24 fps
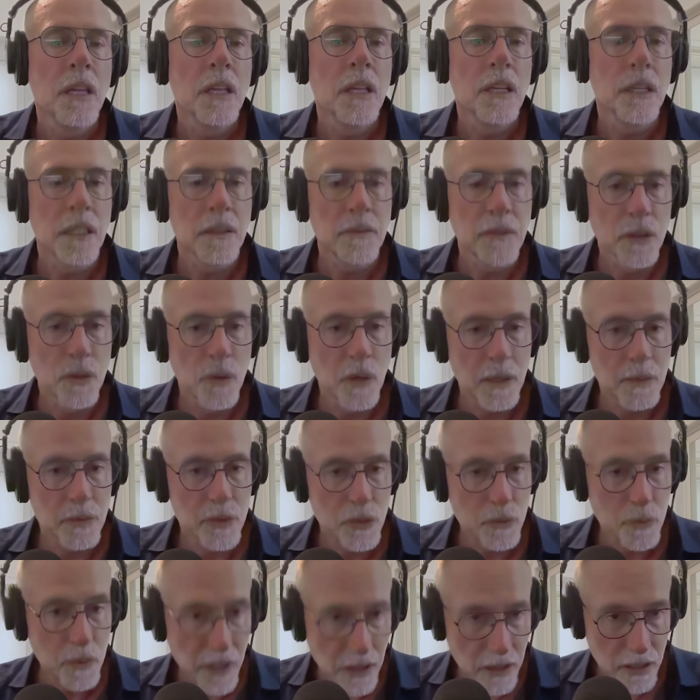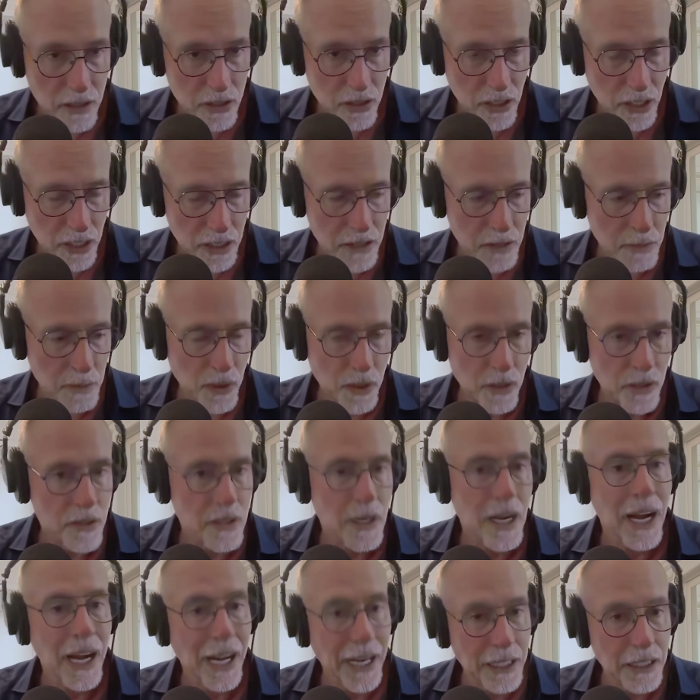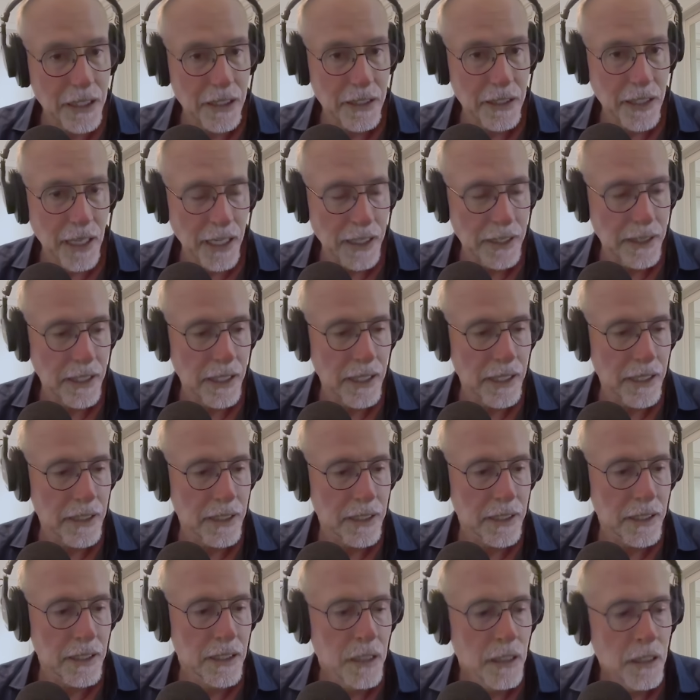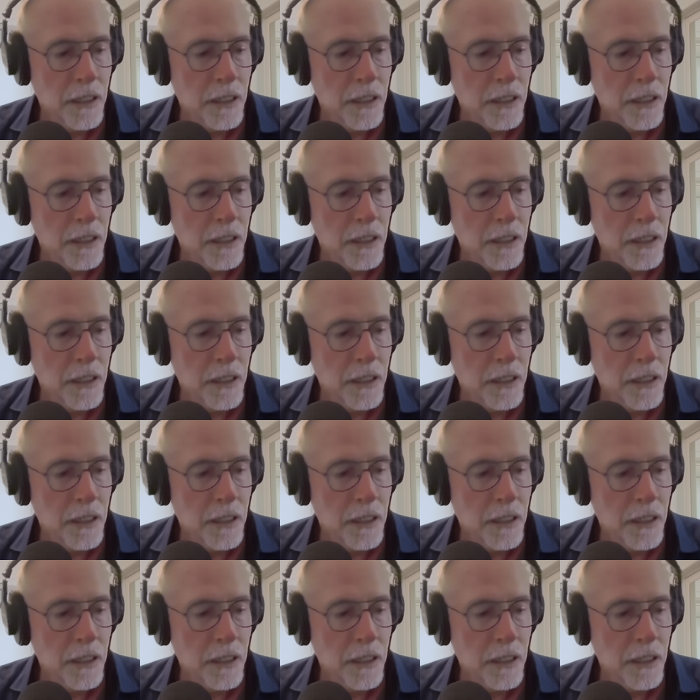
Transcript: that even though I was with the Chainsmokers, I could not get in.